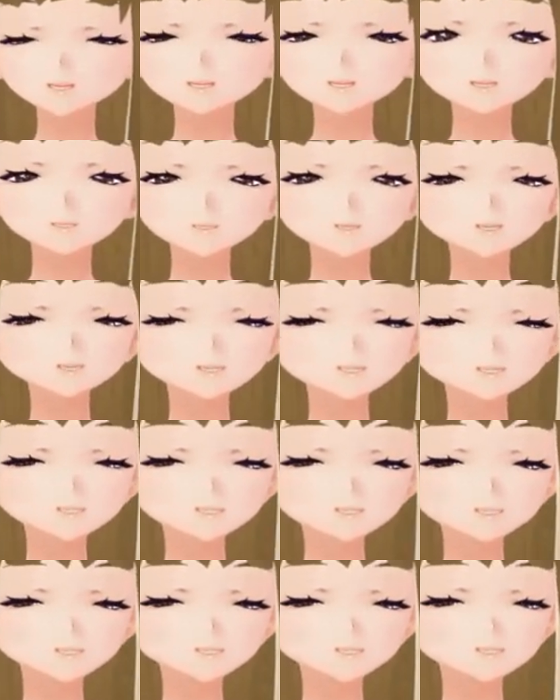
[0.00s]

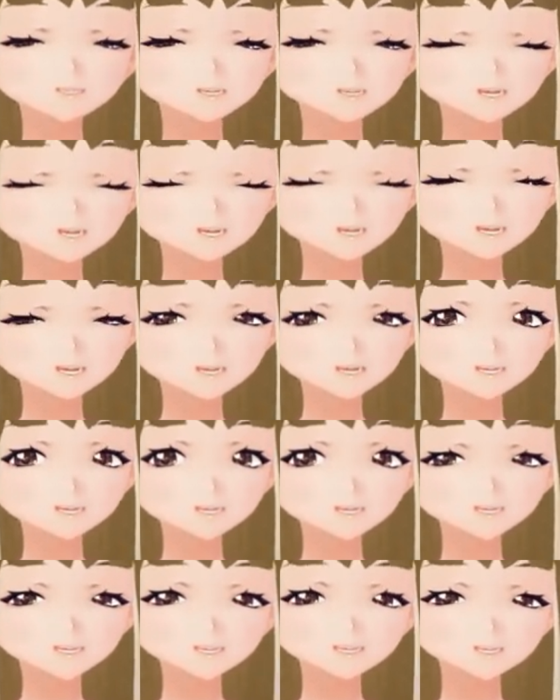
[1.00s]
because I
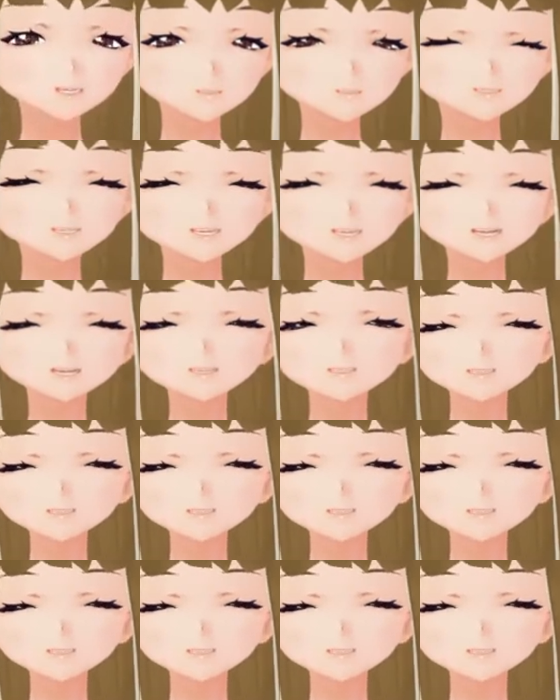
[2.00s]
am sick of